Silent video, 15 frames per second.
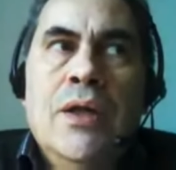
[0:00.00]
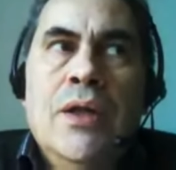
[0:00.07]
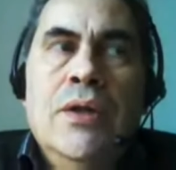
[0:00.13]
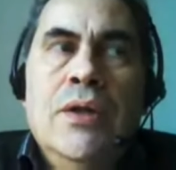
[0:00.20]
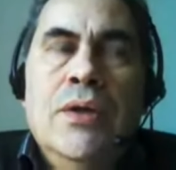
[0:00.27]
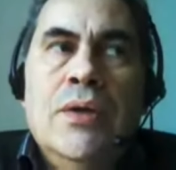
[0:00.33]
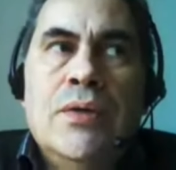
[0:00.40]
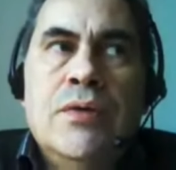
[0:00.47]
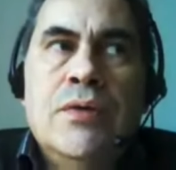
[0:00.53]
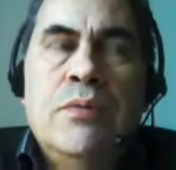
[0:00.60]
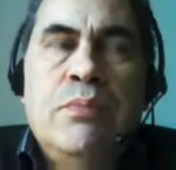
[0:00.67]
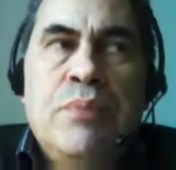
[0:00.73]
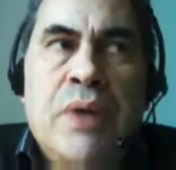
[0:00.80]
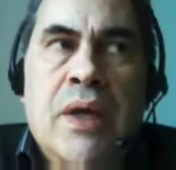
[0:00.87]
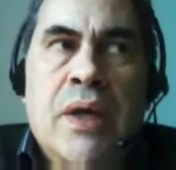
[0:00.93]
not
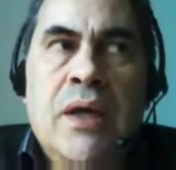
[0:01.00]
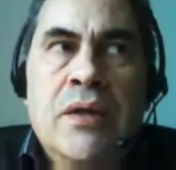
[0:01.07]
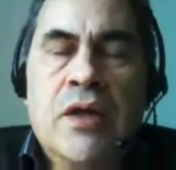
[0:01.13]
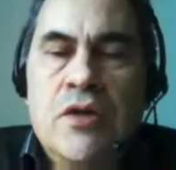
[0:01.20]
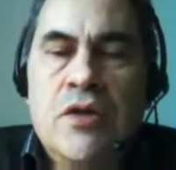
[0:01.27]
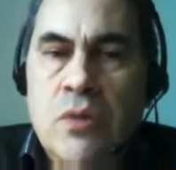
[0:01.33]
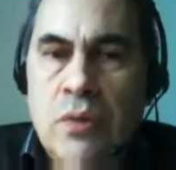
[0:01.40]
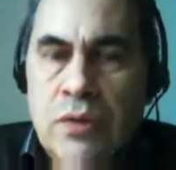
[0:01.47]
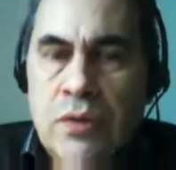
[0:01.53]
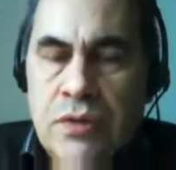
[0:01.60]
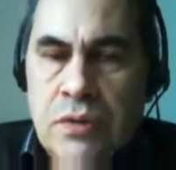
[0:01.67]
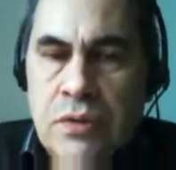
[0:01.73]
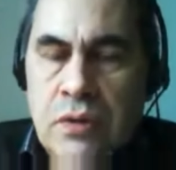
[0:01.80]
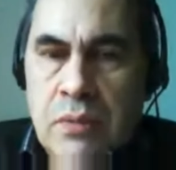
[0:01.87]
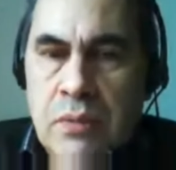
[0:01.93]
pay the
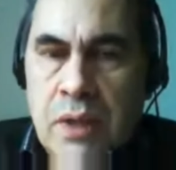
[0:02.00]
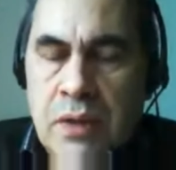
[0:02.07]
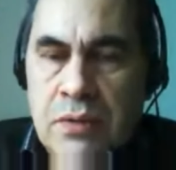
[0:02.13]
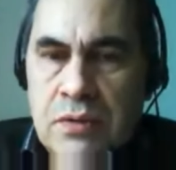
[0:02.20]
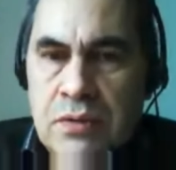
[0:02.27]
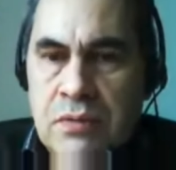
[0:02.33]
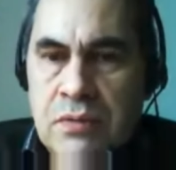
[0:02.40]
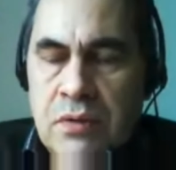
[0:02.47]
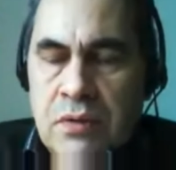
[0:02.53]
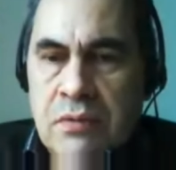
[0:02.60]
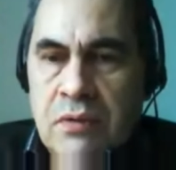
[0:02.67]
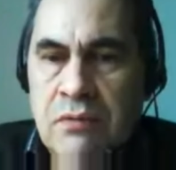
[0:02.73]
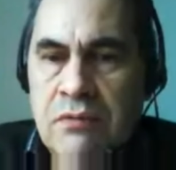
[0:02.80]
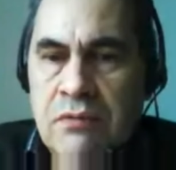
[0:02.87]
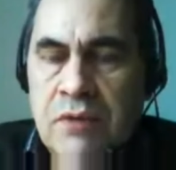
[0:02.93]
extortion amounts of,
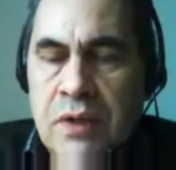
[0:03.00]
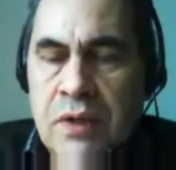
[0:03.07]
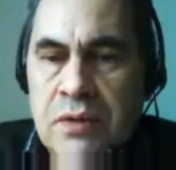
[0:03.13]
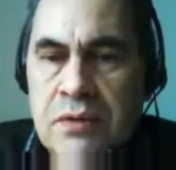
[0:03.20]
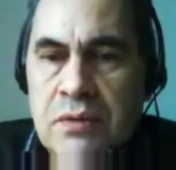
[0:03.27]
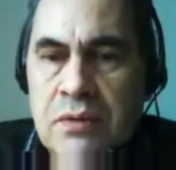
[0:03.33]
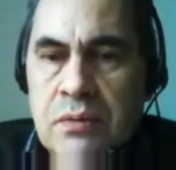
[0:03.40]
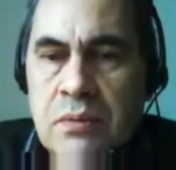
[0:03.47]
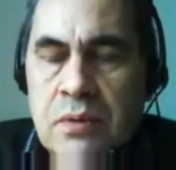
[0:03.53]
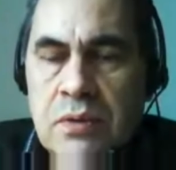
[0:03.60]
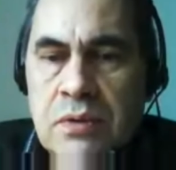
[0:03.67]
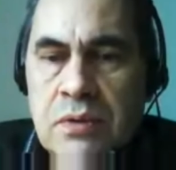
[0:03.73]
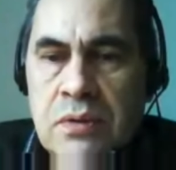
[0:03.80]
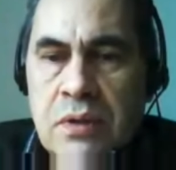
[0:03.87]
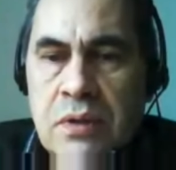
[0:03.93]
of, of funds towards
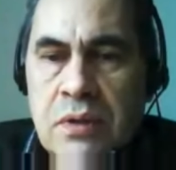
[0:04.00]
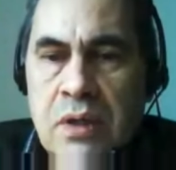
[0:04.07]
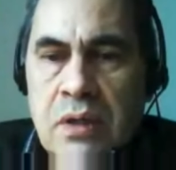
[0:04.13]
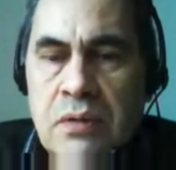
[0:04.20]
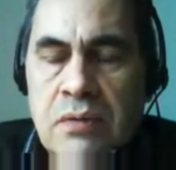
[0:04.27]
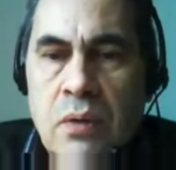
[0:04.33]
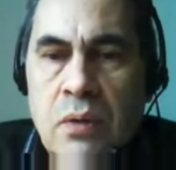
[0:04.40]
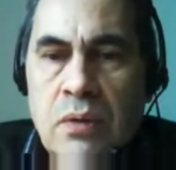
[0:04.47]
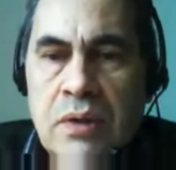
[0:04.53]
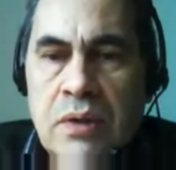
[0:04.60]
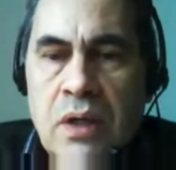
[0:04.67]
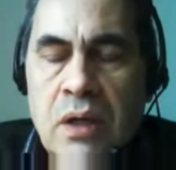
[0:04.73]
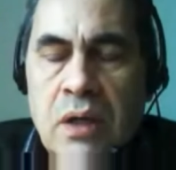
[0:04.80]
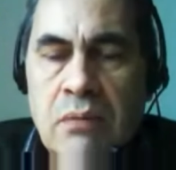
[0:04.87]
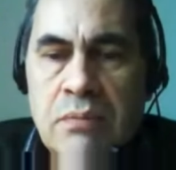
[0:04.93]
the kind of the old
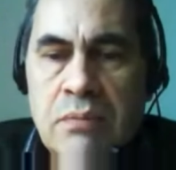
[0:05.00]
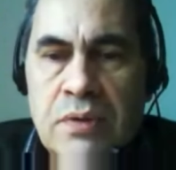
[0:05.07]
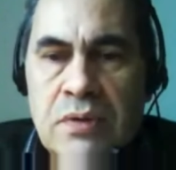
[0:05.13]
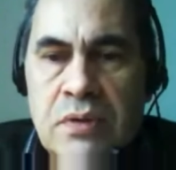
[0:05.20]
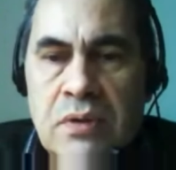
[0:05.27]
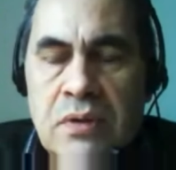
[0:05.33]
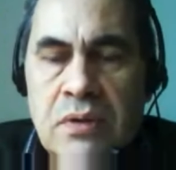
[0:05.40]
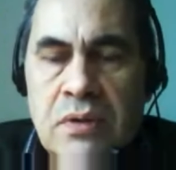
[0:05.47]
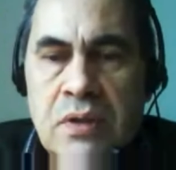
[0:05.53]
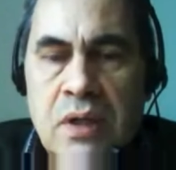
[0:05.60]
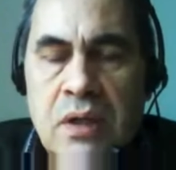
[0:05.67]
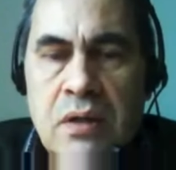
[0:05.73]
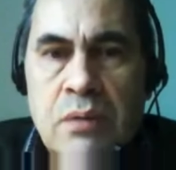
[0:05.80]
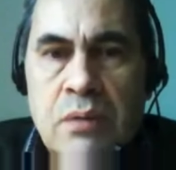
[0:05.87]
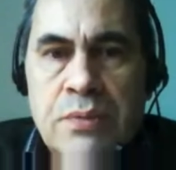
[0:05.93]
incumbents in the
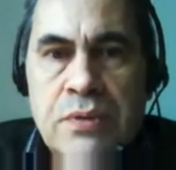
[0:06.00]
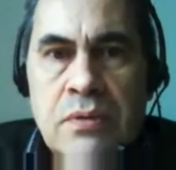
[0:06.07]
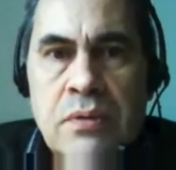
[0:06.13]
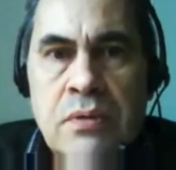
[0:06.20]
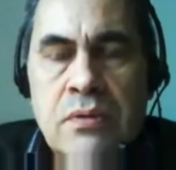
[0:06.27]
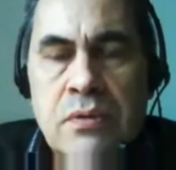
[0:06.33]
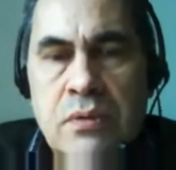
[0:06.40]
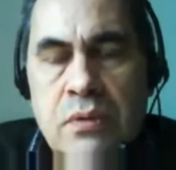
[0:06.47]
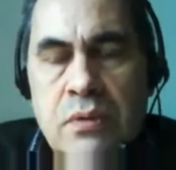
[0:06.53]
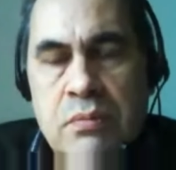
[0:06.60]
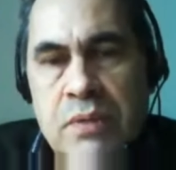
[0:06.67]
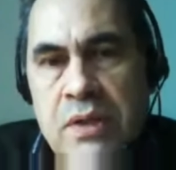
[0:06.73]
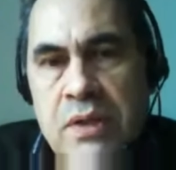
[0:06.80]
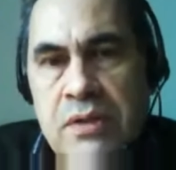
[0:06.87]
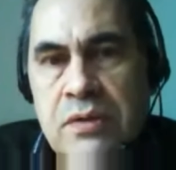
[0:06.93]
telecoms, so you
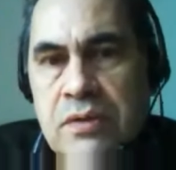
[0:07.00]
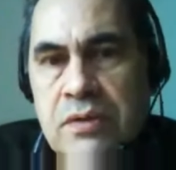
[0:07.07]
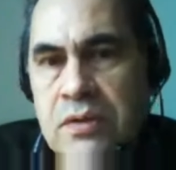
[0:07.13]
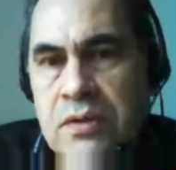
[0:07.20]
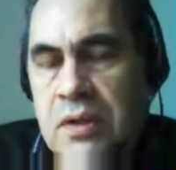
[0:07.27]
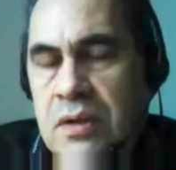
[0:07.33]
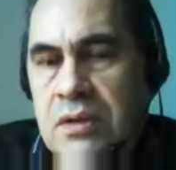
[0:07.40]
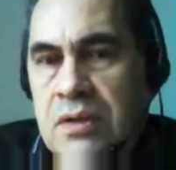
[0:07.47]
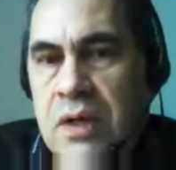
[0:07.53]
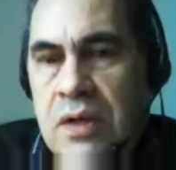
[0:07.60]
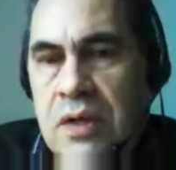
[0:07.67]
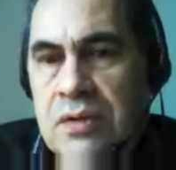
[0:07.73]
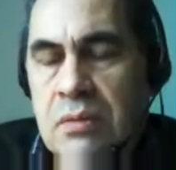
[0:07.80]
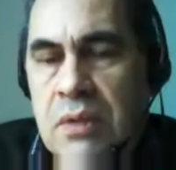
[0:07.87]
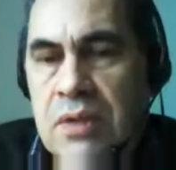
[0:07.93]
can mm-hmm. basically send
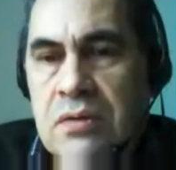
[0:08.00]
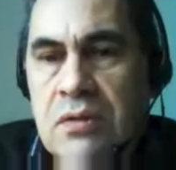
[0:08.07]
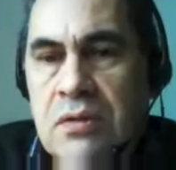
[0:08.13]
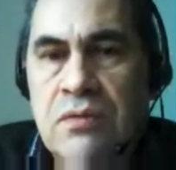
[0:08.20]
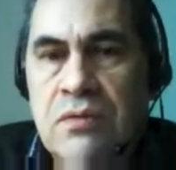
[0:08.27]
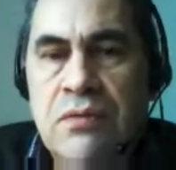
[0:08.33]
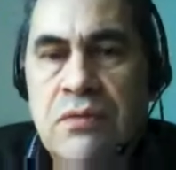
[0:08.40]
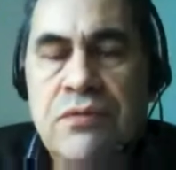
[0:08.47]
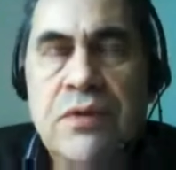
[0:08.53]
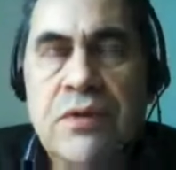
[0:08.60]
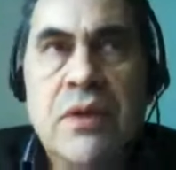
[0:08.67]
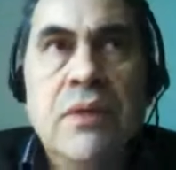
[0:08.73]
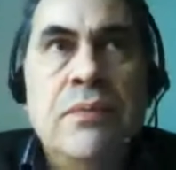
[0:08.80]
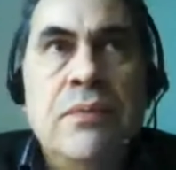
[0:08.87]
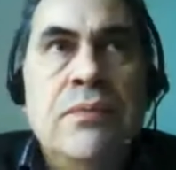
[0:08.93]
text and messages for
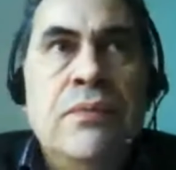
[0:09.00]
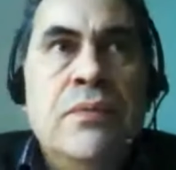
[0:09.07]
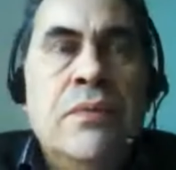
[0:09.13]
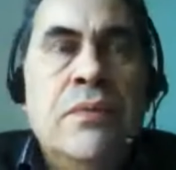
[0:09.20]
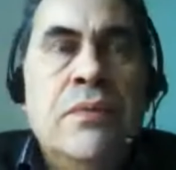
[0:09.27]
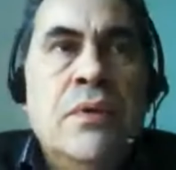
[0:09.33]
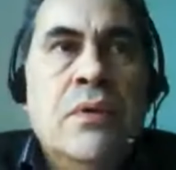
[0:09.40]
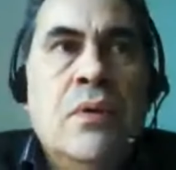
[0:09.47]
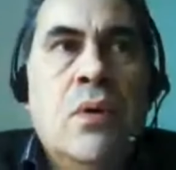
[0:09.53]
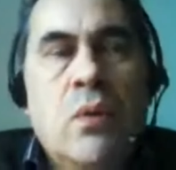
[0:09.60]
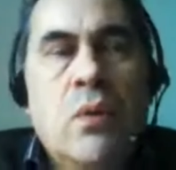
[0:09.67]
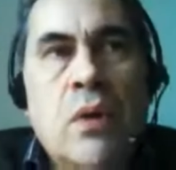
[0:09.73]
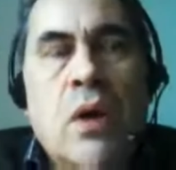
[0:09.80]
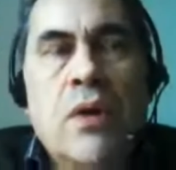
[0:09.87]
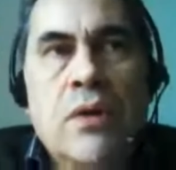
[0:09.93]
free,
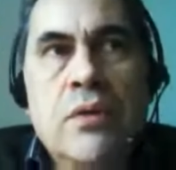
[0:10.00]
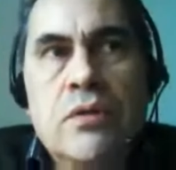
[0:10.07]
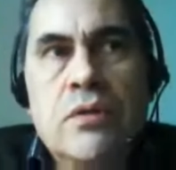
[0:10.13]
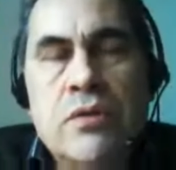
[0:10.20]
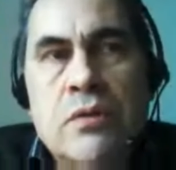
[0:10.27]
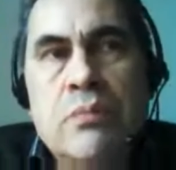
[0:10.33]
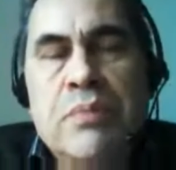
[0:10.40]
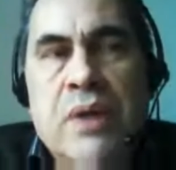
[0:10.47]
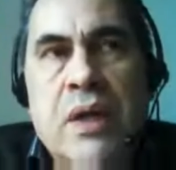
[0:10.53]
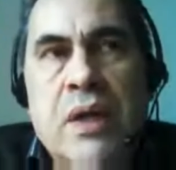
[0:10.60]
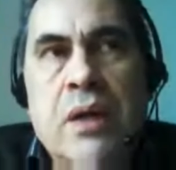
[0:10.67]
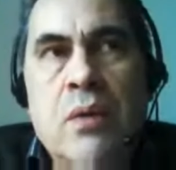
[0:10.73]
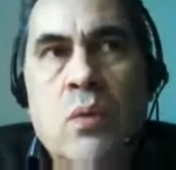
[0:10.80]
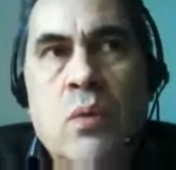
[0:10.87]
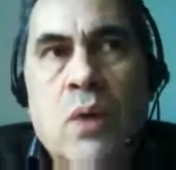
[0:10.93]
or rather you could sort of
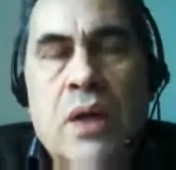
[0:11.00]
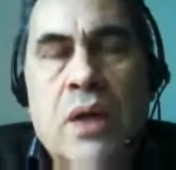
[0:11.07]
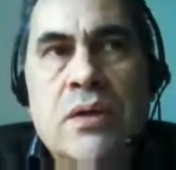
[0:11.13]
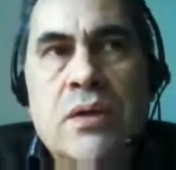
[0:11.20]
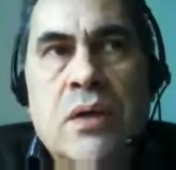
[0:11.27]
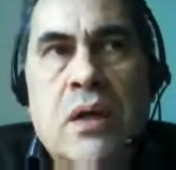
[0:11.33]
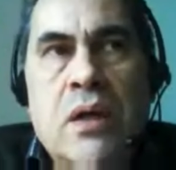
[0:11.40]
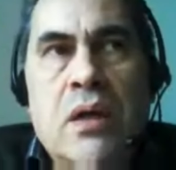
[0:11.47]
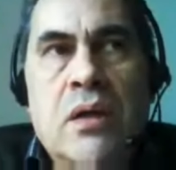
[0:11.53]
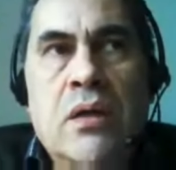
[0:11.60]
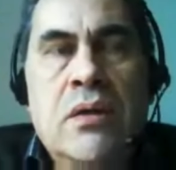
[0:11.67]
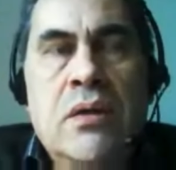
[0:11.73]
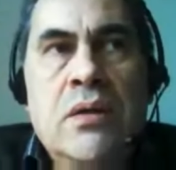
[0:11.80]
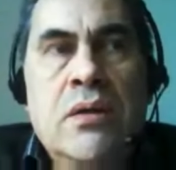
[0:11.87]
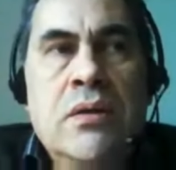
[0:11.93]
pay one dollar
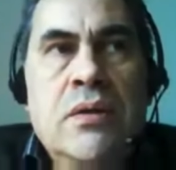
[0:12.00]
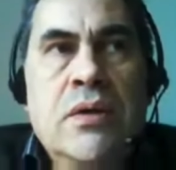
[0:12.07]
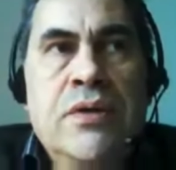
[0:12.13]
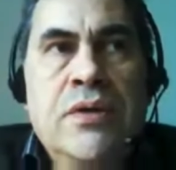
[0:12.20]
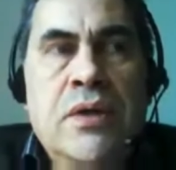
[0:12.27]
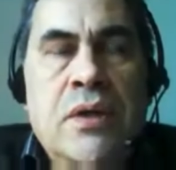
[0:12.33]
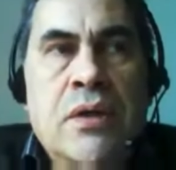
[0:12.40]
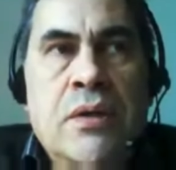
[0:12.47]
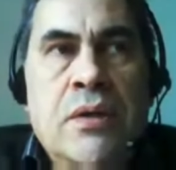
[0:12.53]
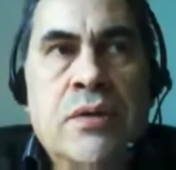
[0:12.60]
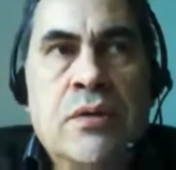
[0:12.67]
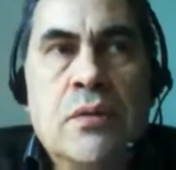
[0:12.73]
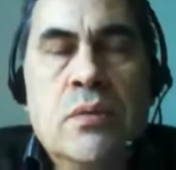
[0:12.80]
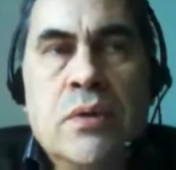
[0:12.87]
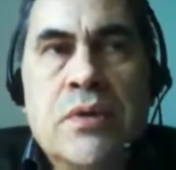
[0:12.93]
a year
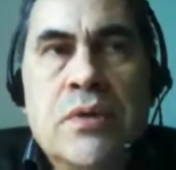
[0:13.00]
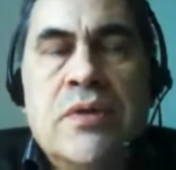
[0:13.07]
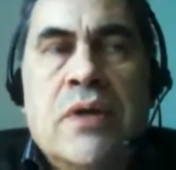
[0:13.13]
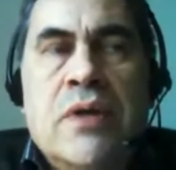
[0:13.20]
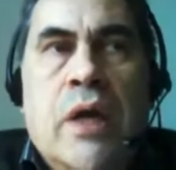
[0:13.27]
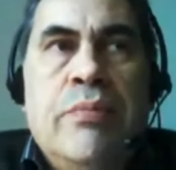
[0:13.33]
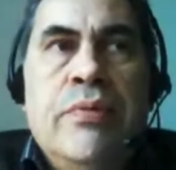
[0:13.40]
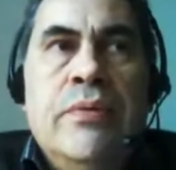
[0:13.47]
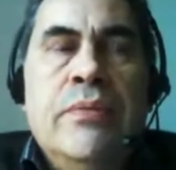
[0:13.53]
to WhatsApp.